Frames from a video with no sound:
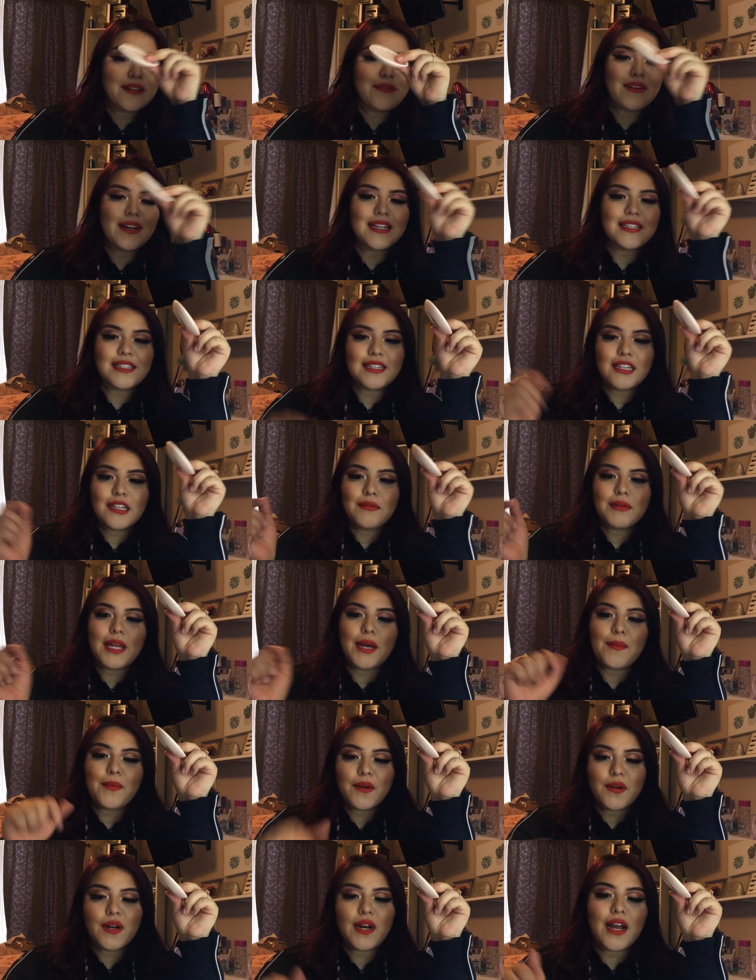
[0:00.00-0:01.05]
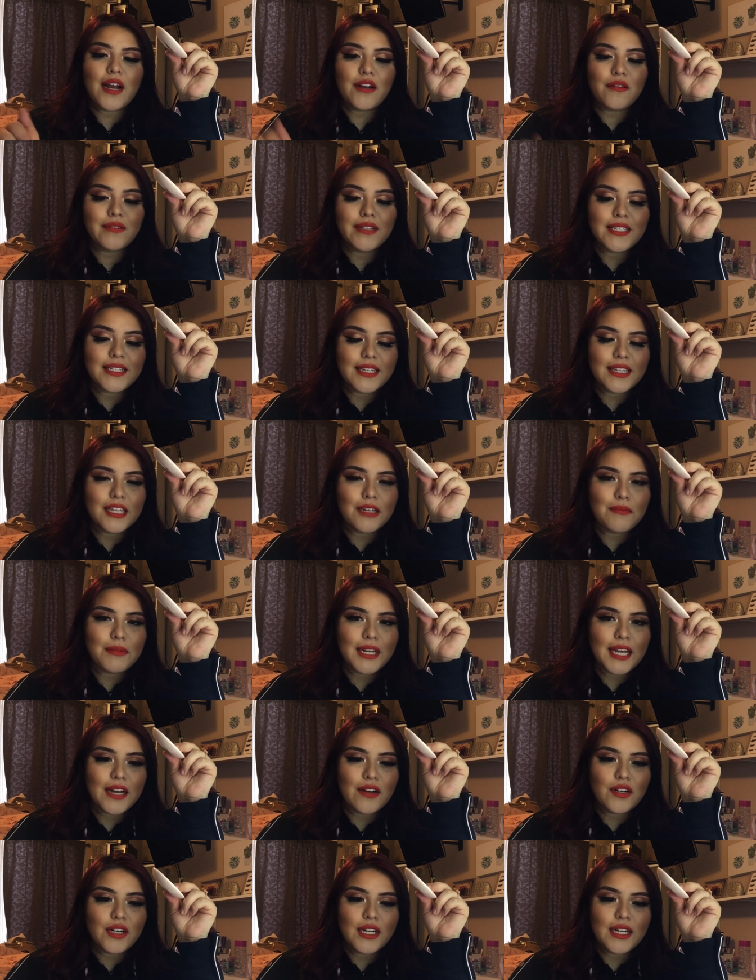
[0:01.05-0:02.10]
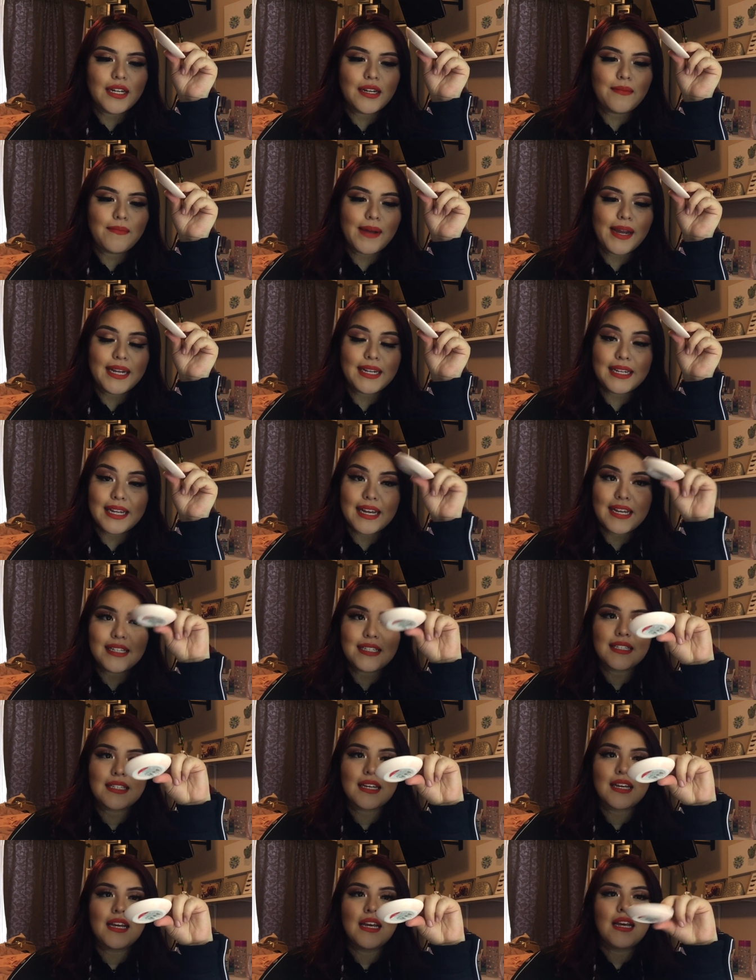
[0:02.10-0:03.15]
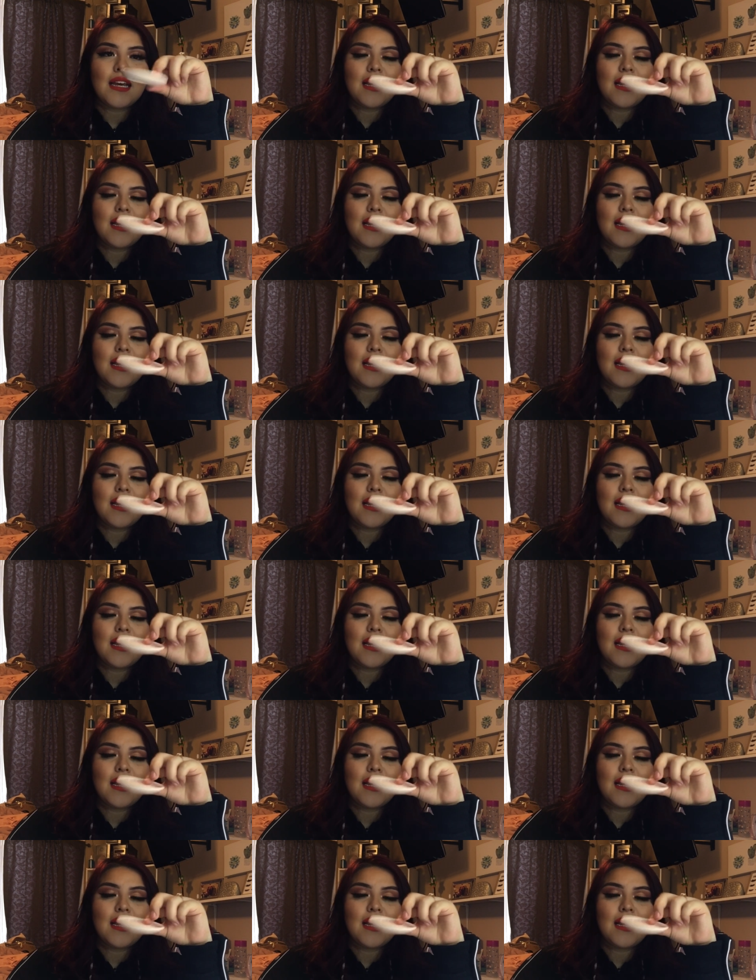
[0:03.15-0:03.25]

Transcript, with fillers: And when I set them down, I always set them down in my desk.